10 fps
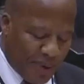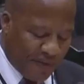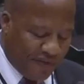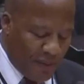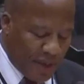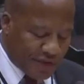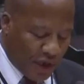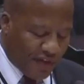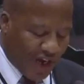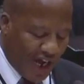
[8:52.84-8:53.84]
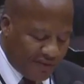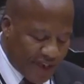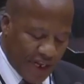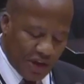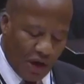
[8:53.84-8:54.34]
performance of
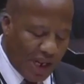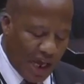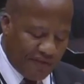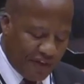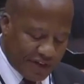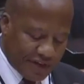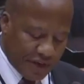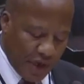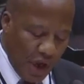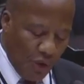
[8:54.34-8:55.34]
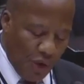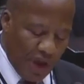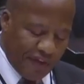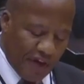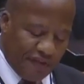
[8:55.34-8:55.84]
government at all levels,
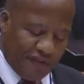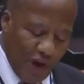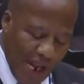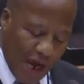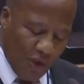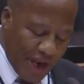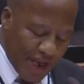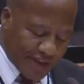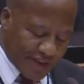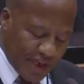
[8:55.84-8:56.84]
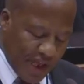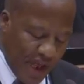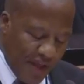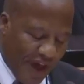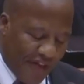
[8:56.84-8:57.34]
with a full awareness
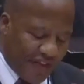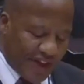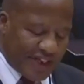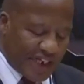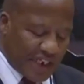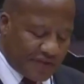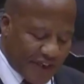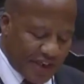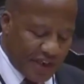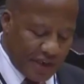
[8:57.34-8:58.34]
that the satisfaction...